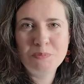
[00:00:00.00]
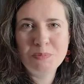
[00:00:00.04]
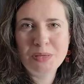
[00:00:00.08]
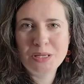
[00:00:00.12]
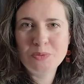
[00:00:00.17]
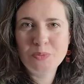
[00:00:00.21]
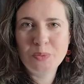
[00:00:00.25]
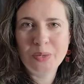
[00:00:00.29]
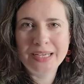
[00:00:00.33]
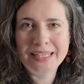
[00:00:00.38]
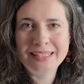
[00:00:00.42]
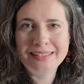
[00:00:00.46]

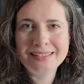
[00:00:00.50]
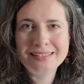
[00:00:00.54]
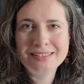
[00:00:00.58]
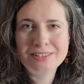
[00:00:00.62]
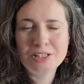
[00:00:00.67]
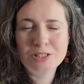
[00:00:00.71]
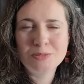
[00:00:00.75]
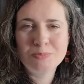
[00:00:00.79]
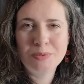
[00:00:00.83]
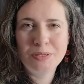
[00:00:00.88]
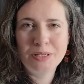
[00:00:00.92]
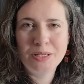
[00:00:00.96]
mid-Wales,
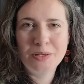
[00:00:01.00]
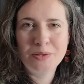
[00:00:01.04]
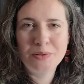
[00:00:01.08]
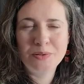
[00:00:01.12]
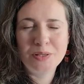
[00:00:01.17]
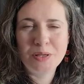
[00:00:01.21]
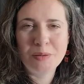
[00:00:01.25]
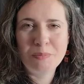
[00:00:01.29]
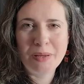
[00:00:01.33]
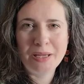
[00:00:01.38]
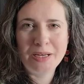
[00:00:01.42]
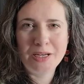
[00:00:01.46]
just below
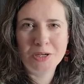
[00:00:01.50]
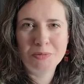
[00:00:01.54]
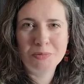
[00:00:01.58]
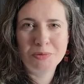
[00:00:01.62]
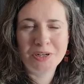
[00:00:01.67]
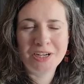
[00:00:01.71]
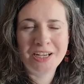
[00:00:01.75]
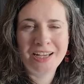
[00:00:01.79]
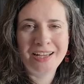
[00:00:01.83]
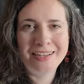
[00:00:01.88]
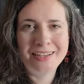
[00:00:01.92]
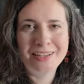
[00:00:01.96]
the Banau
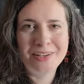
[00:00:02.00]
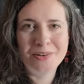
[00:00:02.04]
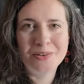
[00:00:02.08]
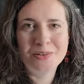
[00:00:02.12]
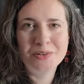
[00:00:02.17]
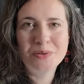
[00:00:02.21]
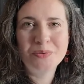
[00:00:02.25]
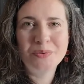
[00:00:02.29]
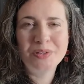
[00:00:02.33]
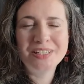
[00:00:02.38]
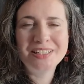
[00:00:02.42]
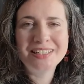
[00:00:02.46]

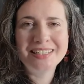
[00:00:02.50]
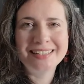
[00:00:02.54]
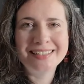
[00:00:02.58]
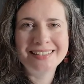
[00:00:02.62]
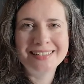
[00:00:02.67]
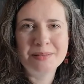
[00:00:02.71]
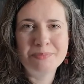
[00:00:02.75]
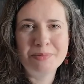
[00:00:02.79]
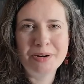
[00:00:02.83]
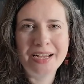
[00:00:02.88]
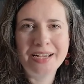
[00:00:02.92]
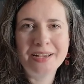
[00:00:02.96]
Brychaniog, which is the
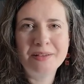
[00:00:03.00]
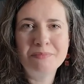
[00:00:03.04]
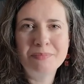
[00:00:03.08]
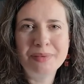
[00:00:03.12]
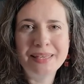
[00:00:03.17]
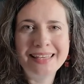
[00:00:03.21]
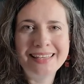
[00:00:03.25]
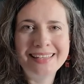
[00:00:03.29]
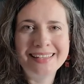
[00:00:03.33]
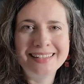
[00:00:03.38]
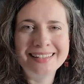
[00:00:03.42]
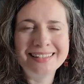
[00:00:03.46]
Brecon
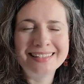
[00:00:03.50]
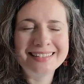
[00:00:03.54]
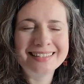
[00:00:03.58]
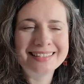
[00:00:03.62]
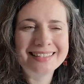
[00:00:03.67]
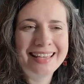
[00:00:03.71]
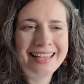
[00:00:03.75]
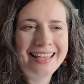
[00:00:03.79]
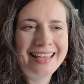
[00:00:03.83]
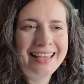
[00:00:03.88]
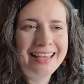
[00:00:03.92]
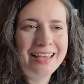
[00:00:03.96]
Beacons,
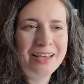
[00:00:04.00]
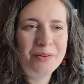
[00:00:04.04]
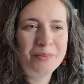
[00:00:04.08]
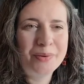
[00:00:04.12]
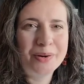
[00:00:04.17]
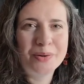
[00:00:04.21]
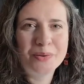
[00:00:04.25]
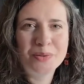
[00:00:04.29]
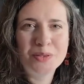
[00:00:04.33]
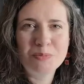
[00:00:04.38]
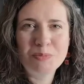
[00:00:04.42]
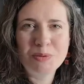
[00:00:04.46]
where
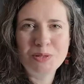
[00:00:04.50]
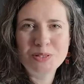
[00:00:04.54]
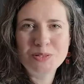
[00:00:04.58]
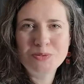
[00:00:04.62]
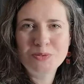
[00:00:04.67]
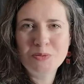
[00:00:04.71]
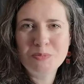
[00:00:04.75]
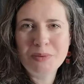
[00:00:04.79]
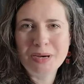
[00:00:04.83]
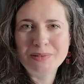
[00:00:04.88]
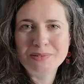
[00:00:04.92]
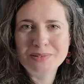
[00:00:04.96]
all the
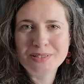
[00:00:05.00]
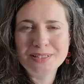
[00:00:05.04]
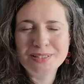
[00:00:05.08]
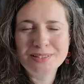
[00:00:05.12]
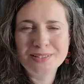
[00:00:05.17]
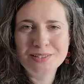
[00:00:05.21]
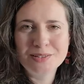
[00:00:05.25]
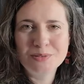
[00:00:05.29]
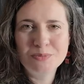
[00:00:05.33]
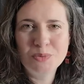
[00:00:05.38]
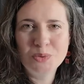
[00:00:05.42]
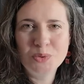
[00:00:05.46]
beautiful
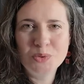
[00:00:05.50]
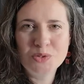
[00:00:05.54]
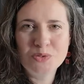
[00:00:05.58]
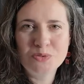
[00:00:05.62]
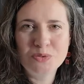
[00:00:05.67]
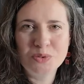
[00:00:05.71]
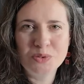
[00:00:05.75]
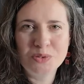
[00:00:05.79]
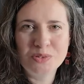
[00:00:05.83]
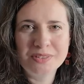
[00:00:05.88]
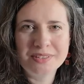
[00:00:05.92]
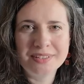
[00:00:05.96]
mountains and
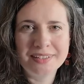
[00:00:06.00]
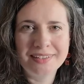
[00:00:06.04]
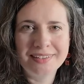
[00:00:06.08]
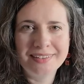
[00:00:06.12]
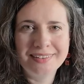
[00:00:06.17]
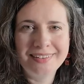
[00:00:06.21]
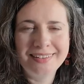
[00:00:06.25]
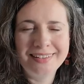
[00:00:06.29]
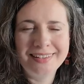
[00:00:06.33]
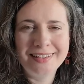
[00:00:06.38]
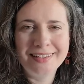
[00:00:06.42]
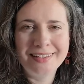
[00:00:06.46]
waterfalls
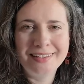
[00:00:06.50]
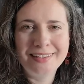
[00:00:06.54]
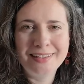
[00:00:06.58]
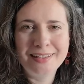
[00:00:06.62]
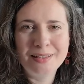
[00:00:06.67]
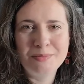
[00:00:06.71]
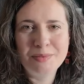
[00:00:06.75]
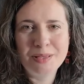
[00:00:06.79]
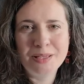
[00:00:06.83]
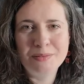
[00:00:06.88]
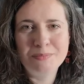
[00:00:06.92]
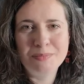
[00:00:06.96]
are
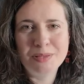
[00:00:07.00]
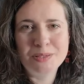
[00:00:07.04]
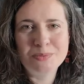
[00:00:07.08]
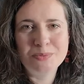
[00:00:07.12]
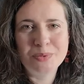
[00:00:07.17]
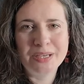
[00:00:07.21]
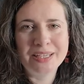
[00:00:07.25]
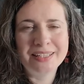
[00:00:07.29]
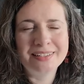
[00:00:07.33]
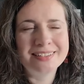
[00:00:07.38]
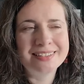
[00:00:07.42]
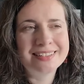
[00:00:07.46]
in
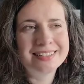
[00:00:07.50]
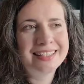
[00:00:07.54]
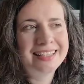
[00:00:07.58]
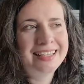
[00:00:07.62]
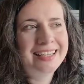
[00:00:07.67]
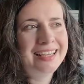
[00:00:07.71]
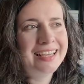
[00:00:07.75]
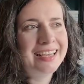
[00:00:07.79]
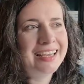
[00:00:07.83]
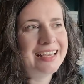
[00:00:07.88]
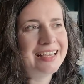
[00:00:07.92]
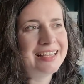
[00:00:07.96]
mid-Wales.
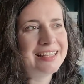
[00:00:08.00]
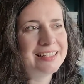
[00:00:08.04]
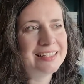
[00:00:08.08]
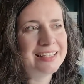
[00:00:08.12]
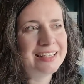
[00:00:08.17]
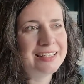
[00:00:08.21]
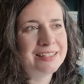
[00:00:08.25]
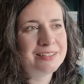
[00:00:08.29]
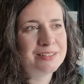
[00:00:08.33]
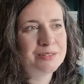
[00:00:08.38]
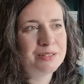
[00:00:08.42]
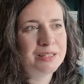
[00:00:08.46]

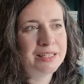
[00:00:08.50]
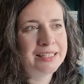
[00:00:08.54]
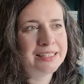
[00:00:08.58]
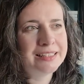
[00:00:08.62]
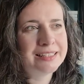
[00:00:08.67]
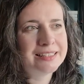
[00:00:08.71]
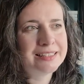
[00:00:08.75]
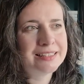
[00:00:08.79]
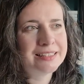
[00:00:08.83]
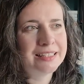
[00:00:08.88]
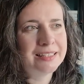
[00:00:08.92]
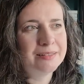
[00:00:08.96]

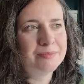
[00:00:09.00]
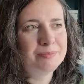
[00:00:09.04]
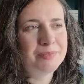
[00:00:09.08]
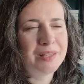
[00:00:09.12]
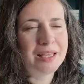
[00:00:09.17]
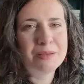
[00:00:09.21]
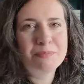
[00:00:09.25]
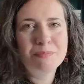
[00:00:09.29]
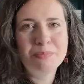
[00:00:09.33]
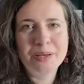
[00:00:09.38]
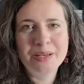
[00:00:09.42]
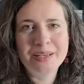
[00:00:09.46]

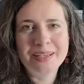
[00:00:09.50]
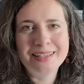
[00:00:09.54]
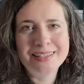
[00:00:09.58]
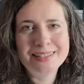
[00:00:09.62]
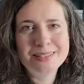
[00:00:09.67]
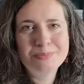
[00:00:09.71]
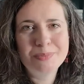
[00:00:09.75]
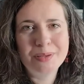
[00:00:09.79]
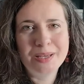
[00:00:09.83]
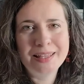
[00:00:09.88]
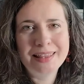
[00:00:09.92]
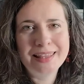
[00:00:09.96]
I'm
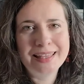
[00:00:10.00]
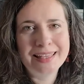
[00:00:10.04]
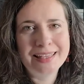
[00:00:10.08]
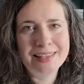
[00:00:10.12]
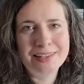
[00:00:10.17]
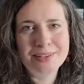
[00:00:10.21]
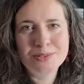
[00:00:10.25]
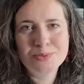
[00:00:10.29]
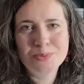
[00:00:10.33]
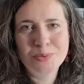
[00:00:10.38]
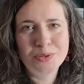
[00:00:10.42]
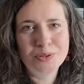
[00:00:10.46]
biased, but I think
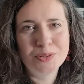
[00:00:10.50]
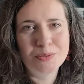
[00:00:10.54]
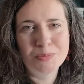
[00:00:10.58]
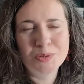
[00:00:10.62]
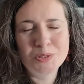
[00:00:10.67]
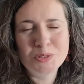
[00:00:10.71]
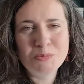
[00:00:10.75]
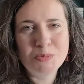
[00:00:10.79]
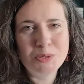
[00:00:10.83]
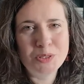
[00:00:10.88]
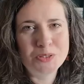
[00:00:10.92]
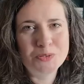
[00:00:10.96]
it's one of the
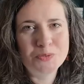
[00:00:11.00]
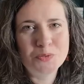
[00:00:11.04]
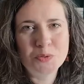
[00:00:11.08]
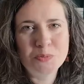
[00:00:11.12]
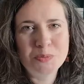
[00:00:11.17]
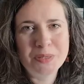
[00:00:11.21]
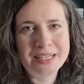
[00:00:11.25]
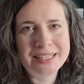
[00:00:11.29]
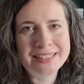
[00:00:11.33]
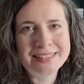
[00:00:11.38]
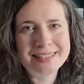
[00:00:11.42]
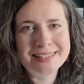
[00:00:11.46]
most beautiful
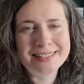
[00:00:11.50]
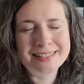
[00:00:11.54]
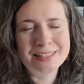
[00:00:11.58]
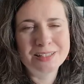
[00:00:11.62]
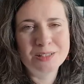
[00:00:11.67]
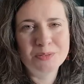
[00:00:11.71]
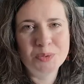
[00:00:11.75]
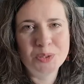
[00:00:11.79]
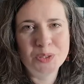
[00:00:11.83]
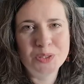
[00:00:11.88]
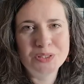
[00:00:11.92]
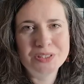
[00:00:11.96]
places in the
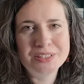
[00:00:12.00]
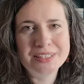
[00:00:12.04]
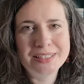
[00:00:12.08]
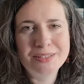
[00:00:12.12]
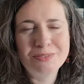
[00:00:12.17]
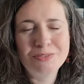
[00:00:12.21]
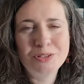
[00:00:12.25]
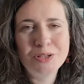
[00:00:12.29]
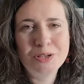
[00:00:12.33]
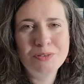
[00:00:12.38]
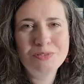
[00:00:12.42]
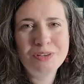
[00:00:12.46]
world, and
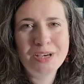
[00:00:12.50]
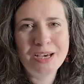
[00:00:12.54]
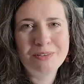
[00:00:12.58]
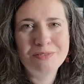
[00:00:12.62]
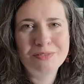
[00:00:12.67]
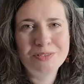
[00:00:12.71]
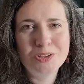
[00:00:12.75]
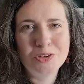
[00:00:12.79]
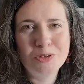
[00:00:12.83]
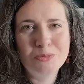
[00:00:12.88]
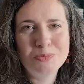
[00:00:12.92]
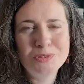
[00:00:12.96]
if you ever have
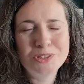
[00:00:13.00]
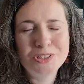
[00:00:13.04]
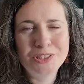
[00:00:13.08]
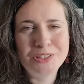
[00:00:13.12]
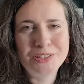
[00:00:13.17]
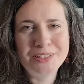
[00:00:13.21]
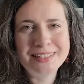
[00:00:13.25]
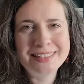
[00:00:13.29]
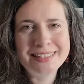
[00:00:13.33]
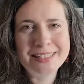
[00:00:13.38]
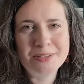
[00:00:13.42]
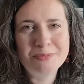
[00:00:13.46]
the
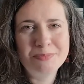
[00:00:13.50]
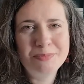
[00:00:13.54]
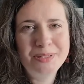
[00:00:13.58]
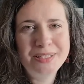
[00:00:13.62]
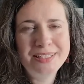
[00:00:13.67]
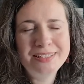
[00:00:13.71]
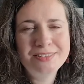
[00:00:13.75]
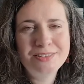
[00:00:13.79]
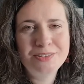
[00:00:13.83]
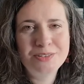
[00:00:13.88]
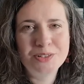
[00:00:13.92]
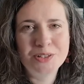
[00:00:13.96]
opportunity,
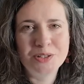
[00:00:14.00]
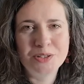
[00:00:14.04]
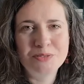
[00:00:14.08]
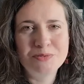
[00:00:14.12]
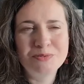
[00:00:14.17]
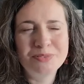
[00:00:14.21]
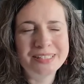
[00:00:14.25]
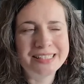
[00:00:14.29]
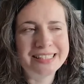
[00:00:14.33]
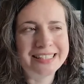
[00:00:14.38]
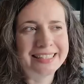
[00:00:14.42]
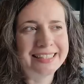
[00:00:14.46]
please do go and
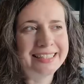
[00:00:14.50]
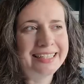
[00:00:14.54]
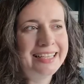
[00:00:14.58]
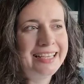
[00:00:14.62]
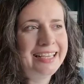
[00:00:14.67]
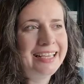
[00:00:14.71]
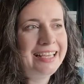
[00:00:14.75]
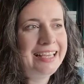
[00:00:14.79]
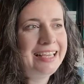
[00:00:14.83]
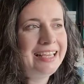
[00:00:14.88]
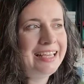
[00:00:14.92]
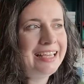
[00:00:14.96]
visit.
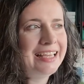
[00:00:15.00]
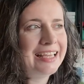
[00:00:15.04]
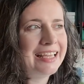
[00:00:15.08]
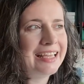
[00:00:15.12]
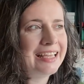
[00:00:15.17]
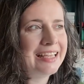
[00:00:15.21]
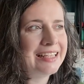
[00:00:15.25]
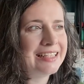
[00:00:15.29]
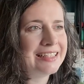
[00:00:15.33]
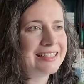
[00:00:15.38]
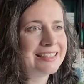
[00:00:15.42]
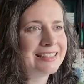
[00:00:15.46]

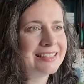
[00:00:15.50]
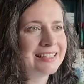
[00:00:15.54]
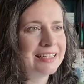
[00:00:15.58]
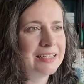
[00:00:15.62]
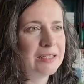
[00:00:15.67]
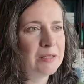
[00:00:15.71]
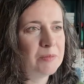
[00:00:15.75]
It's